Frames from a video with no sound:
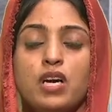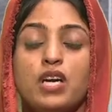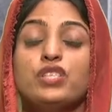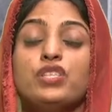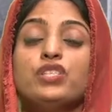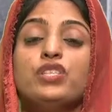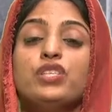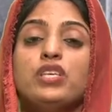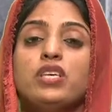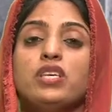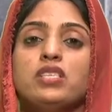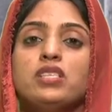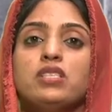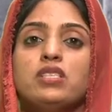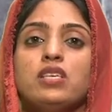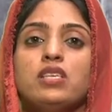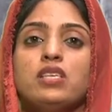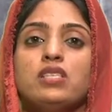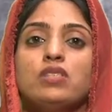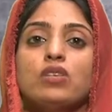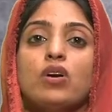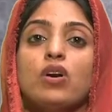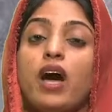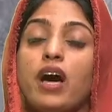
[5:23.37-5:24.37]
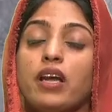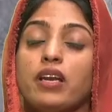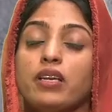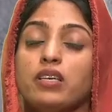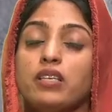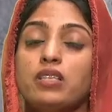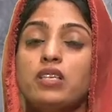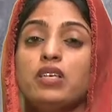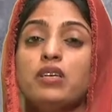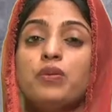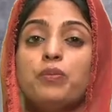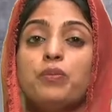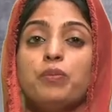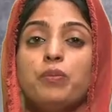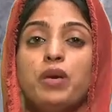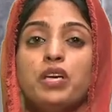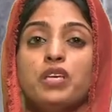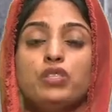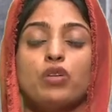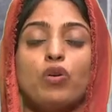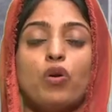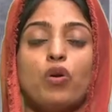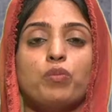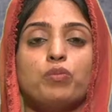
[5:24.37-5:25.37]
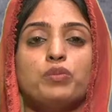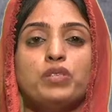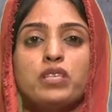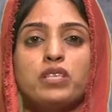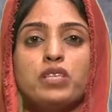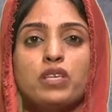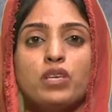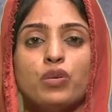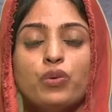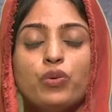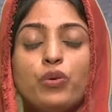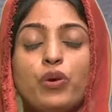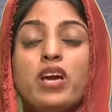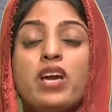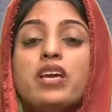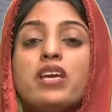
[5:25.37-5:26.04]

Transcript: GST's another major objective